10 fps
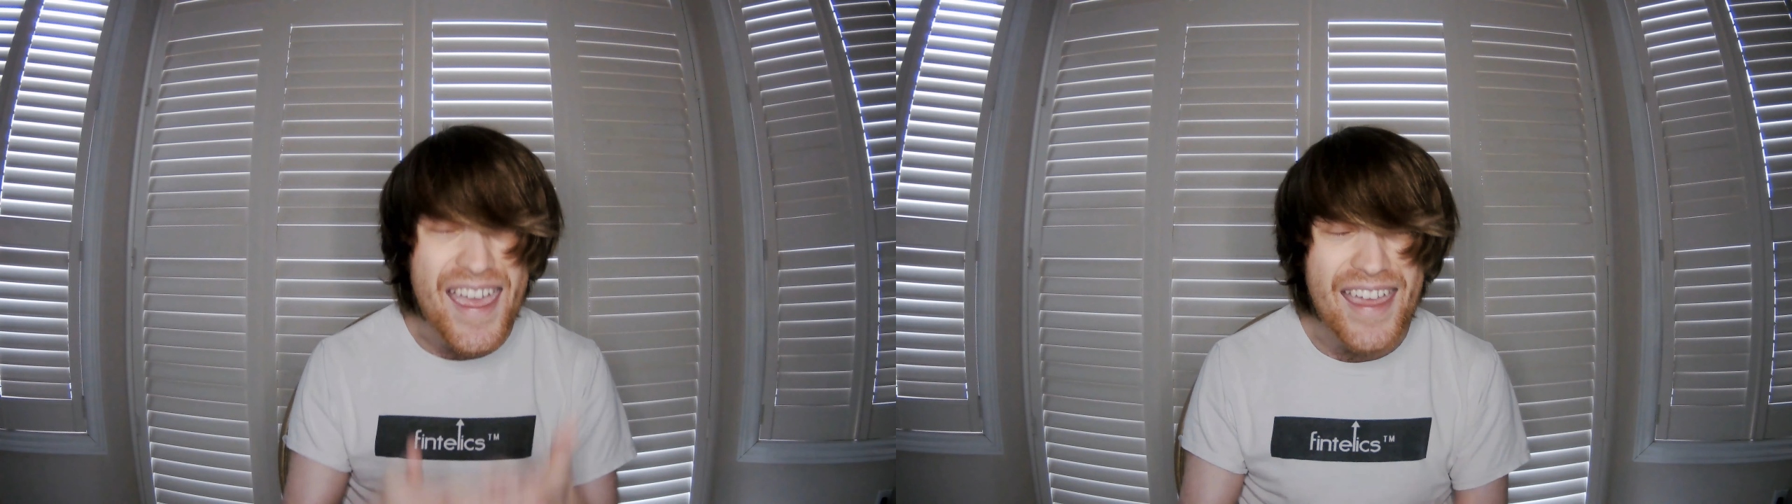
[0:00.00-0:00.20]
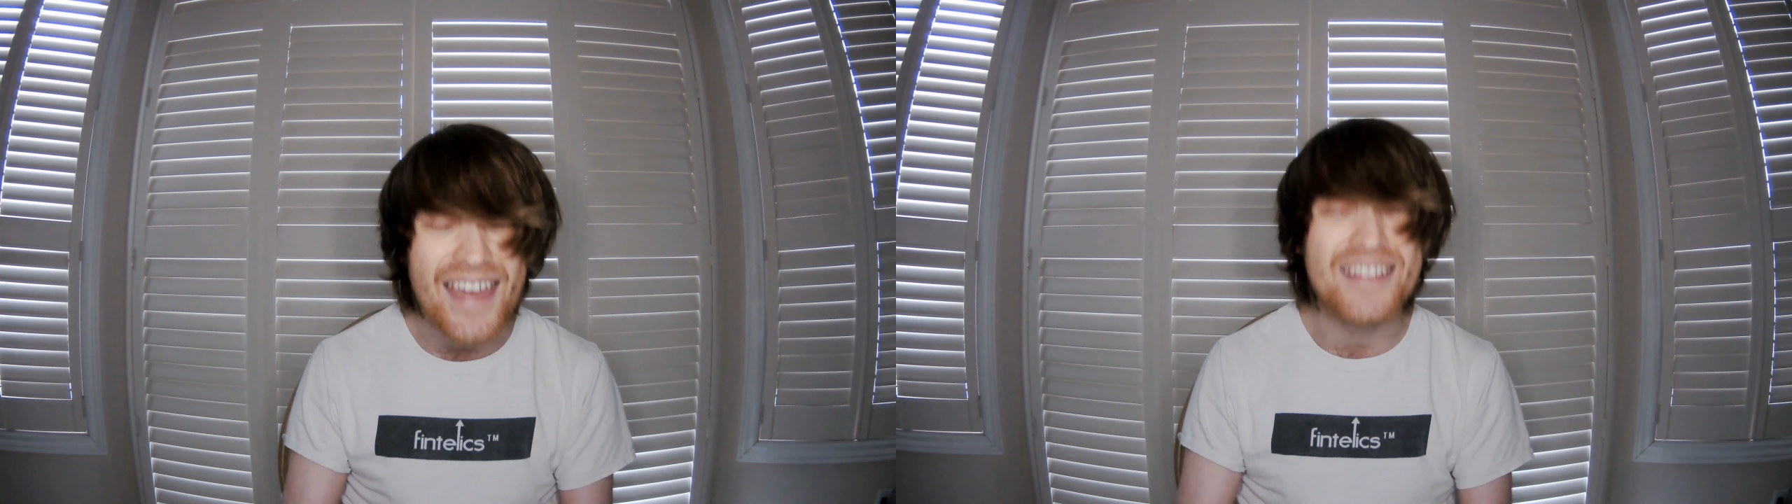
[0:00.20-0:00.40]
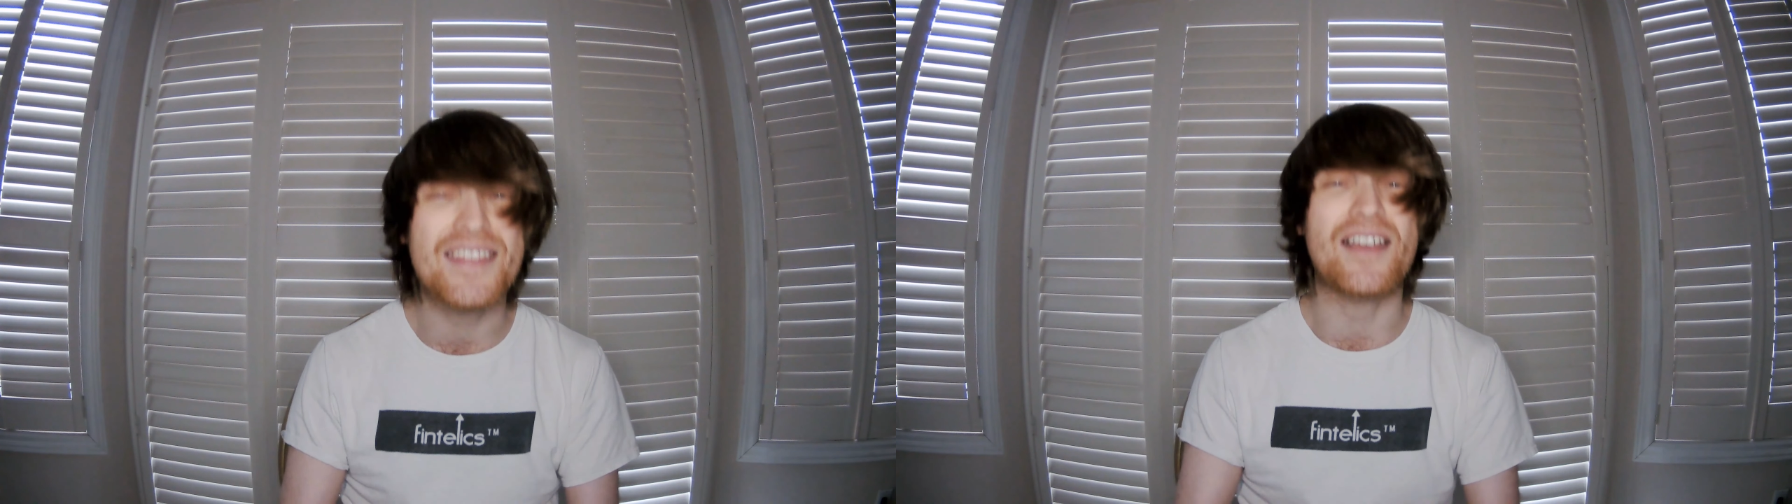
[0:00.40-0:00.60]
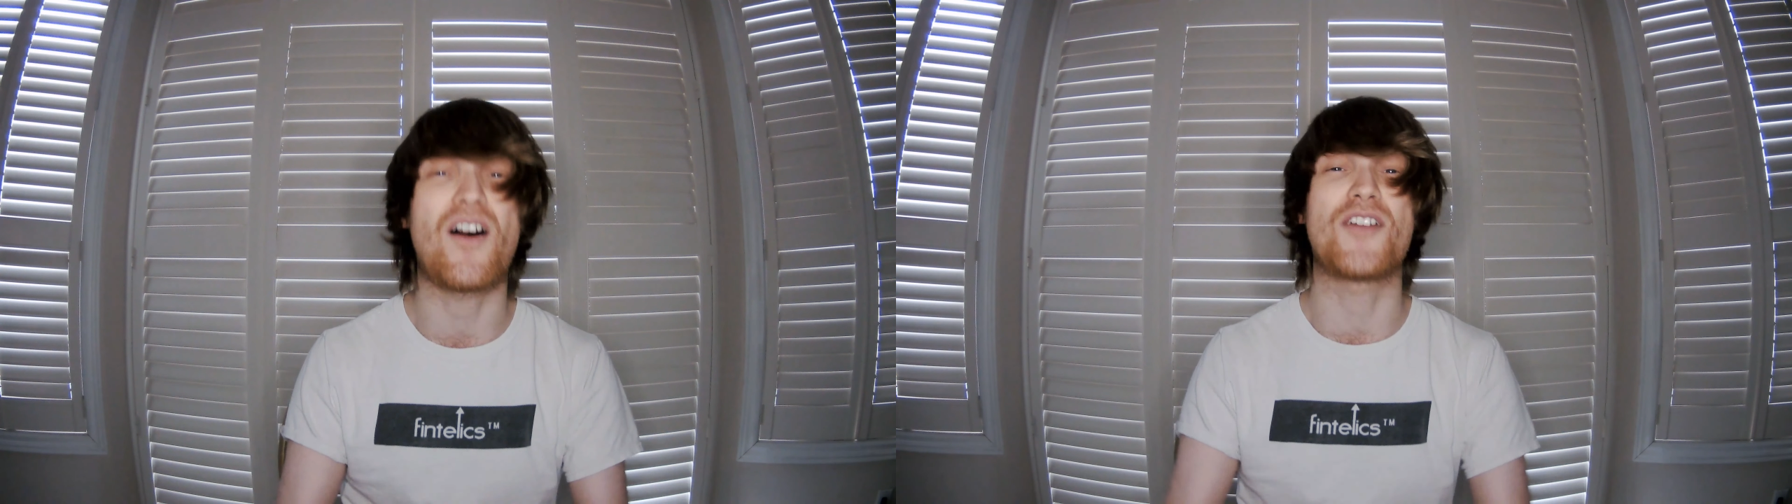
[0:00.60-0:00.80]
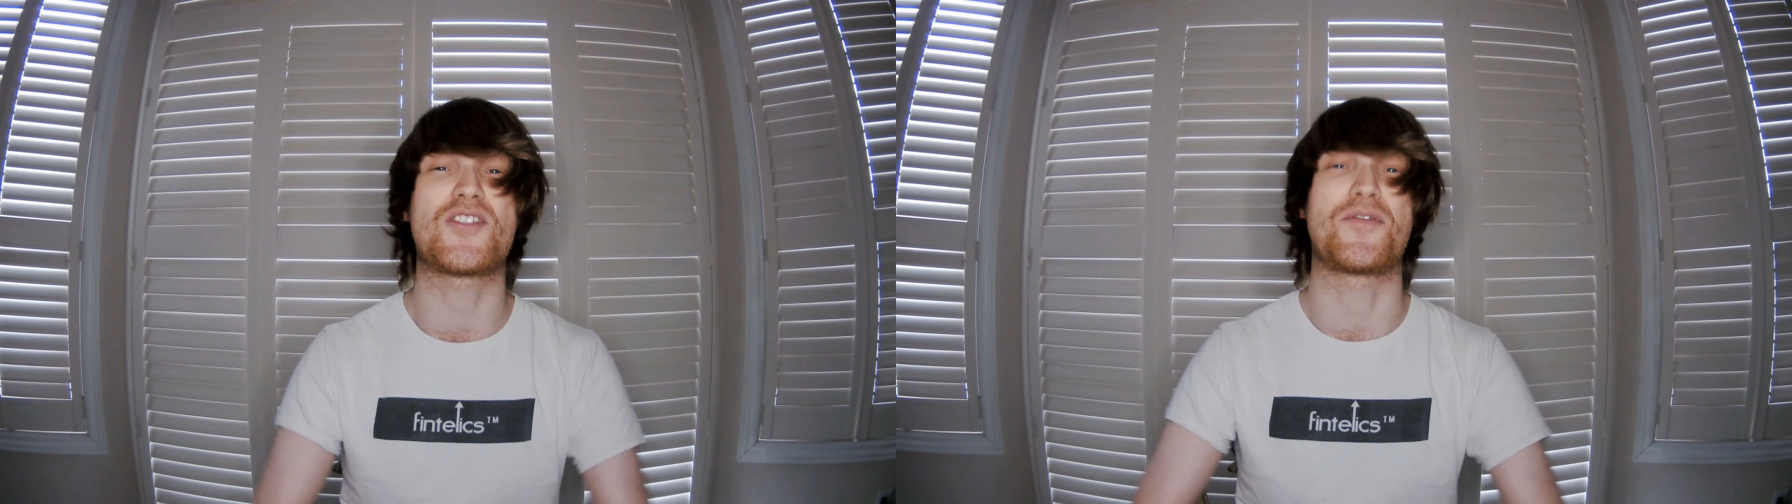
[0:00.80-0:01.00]
and the
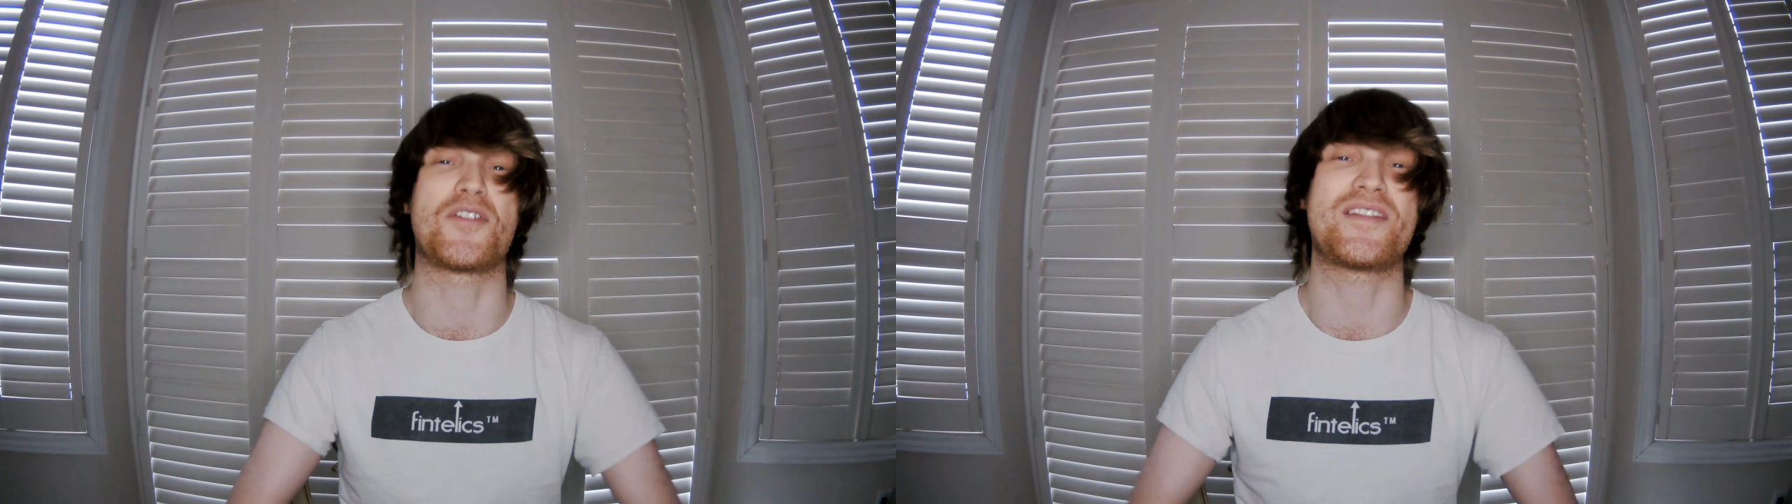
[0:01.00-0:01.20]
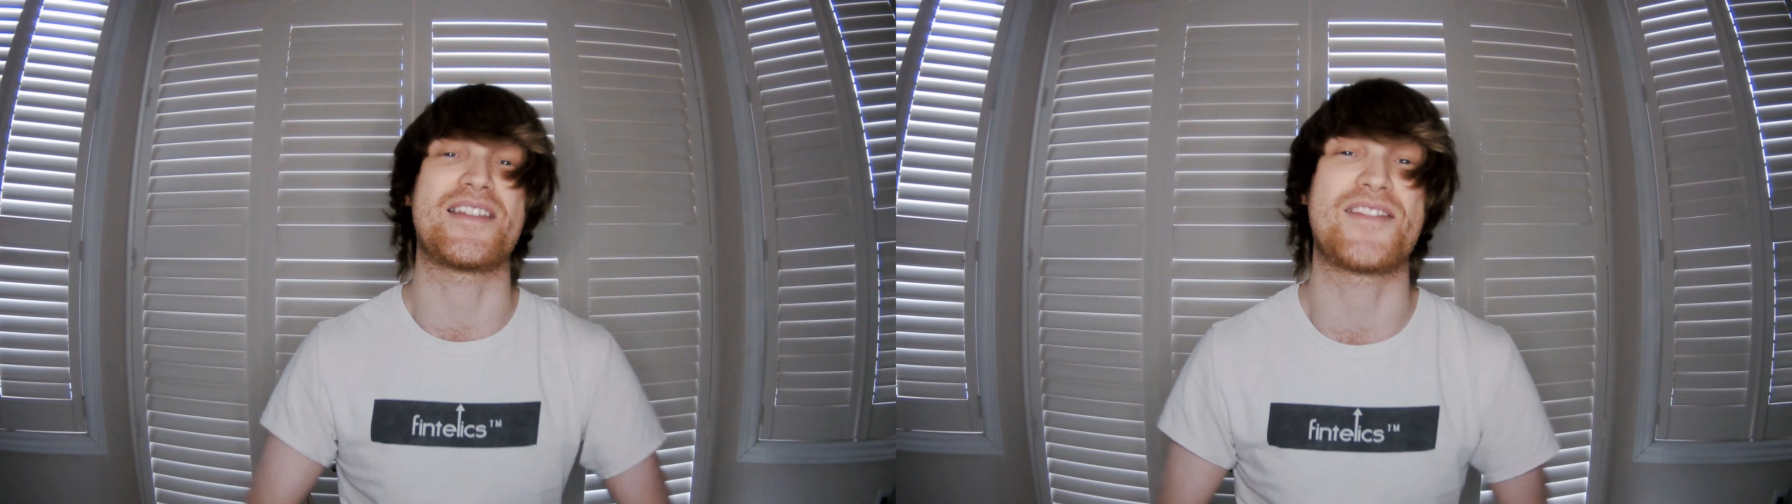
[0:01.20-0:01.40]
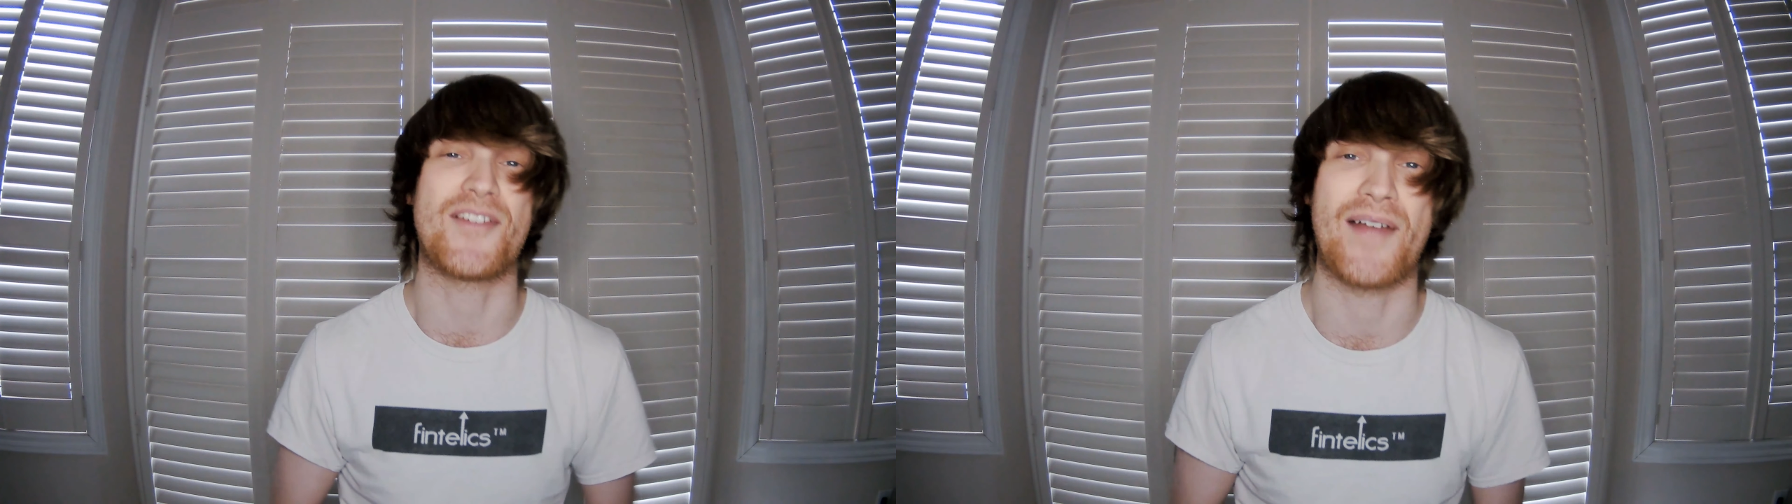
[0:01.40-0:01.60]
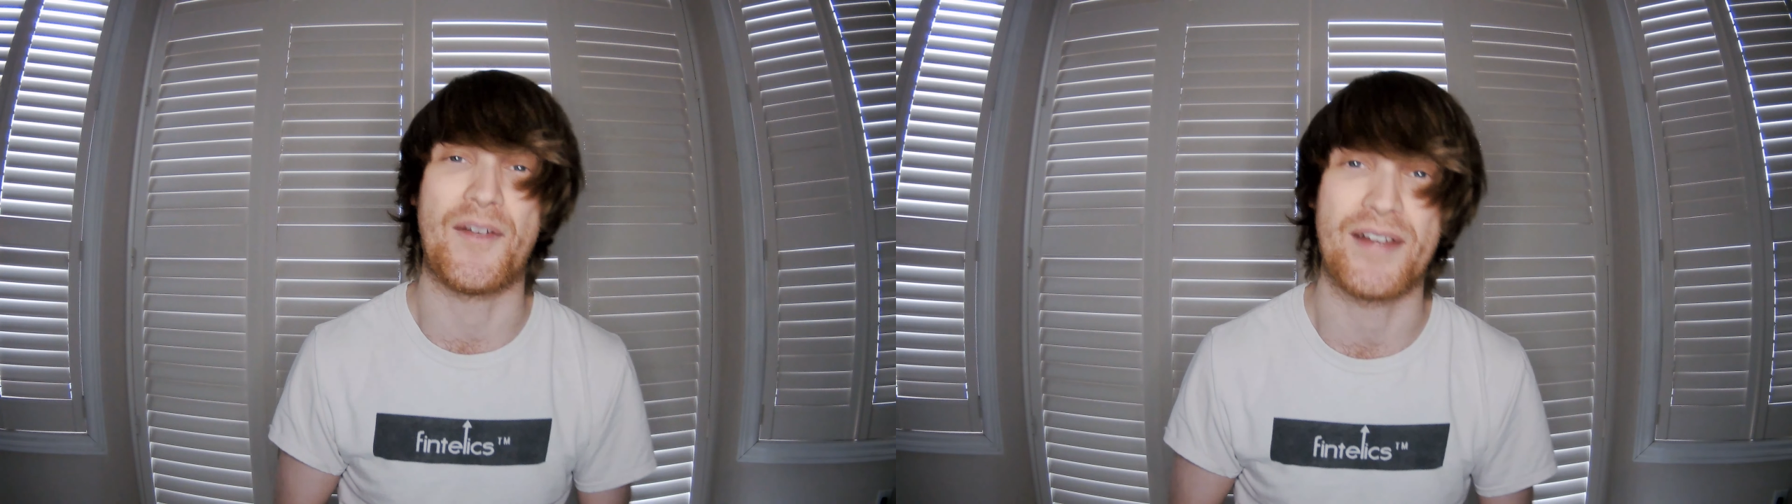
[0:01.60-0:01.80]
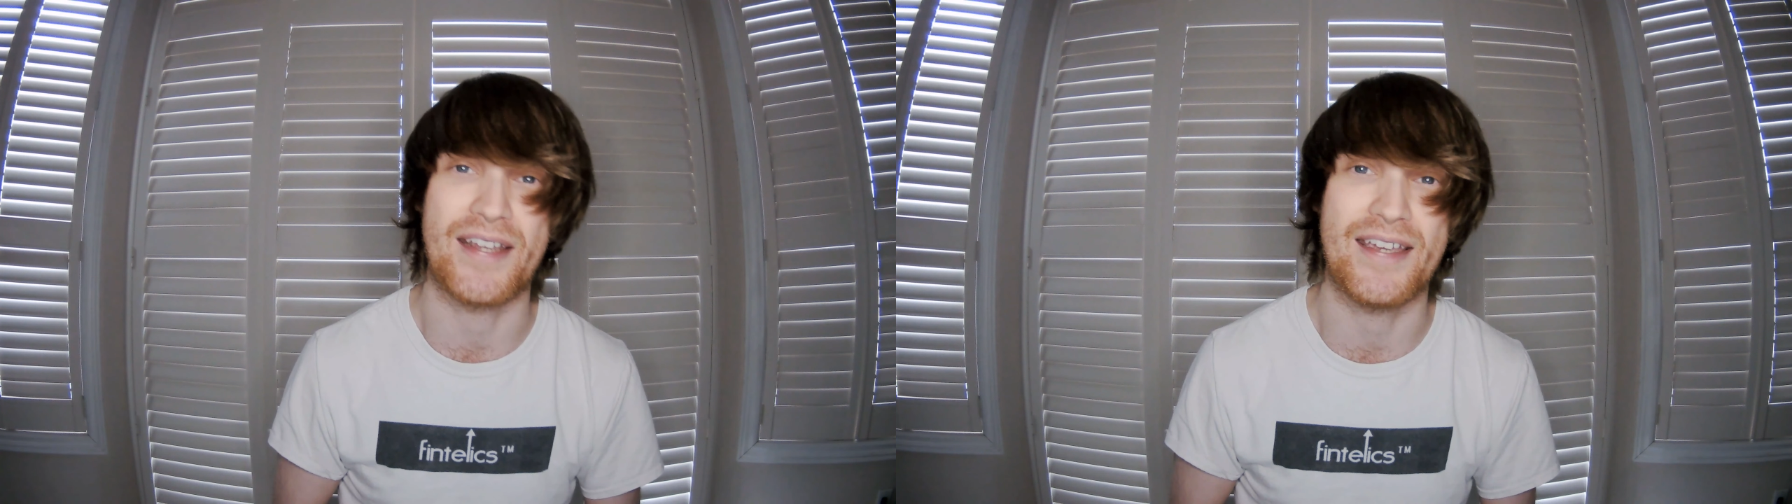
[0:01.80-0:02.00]
controversies
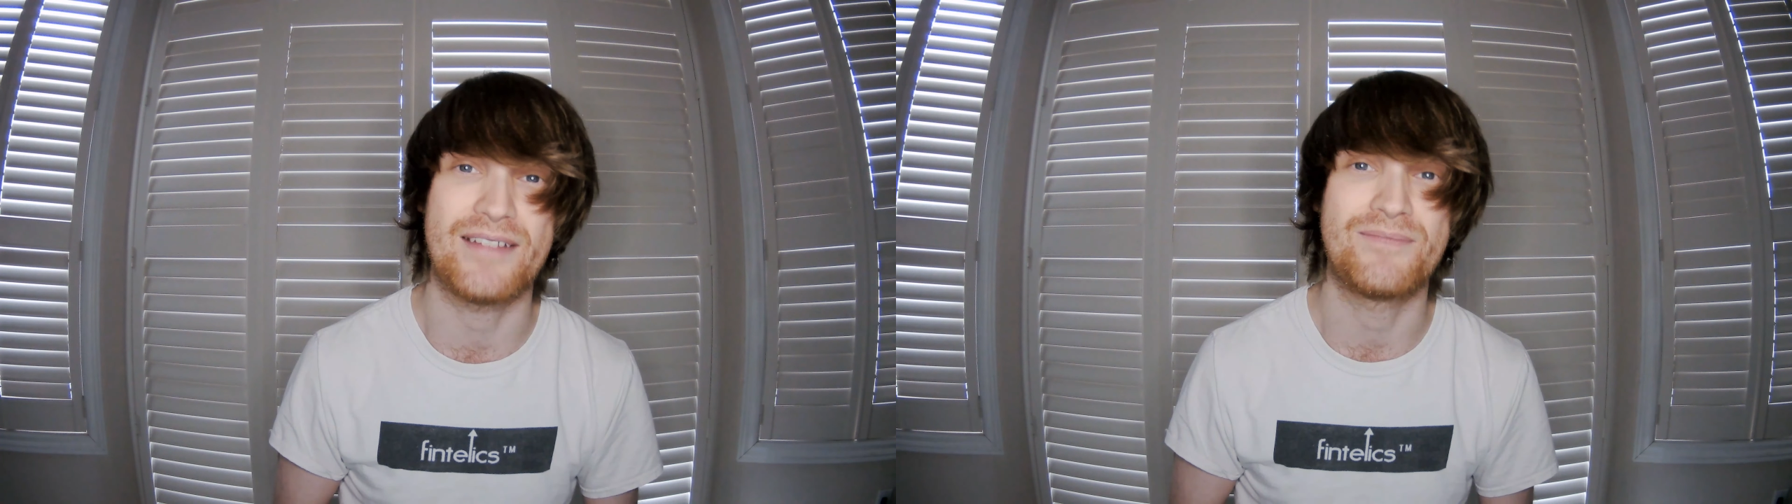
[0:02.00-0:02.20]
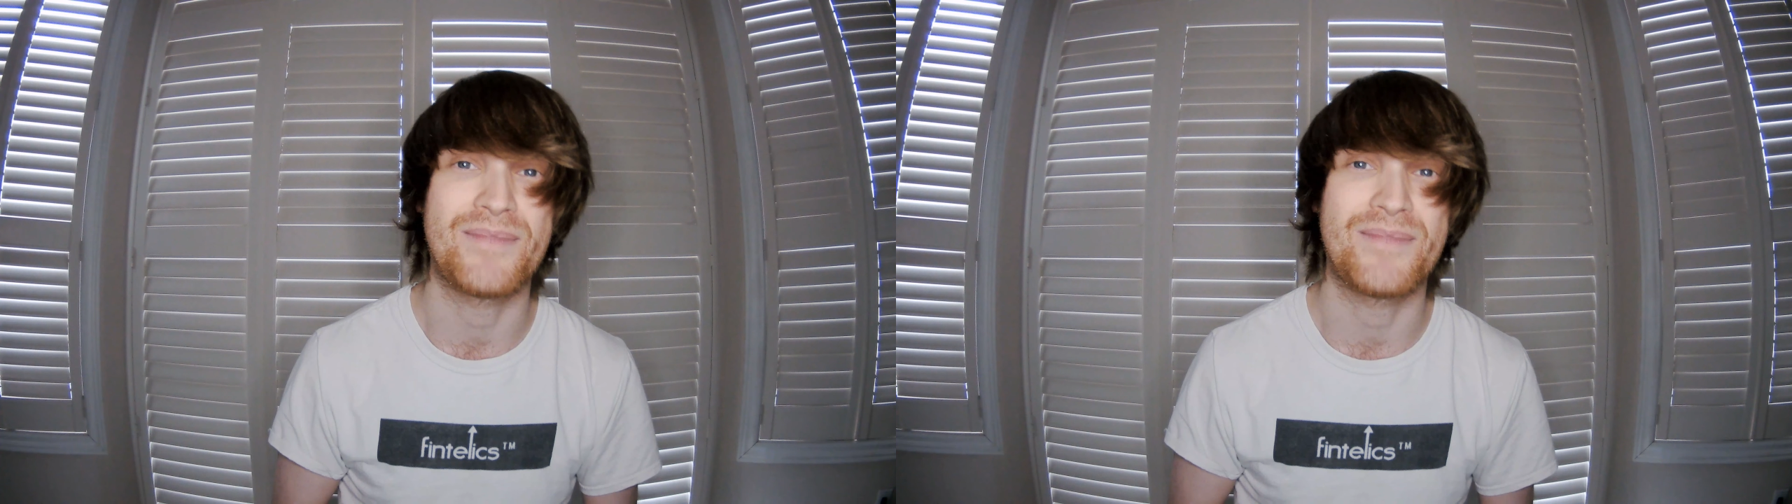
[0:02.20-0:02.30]
surrounding it.